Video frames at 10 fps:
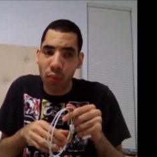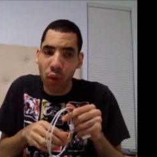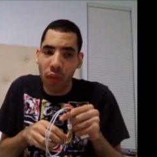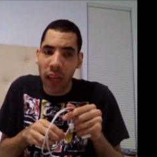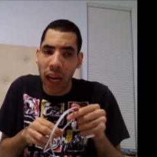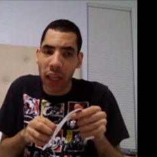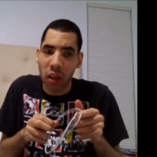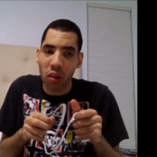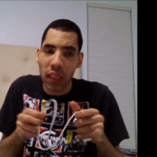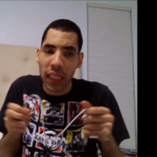movie out of
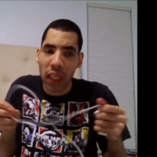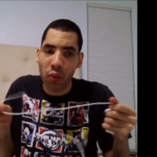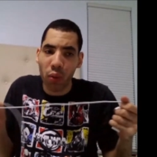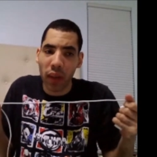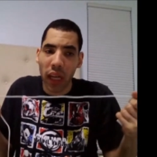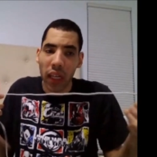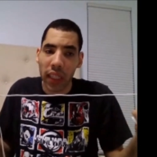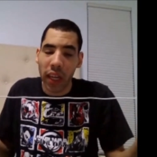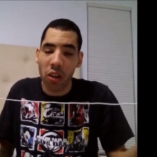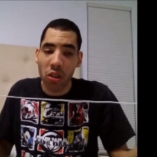all DCEU movies we got in
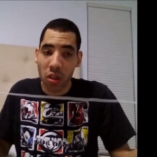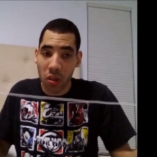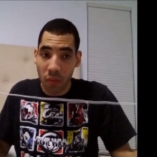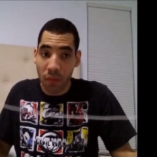years.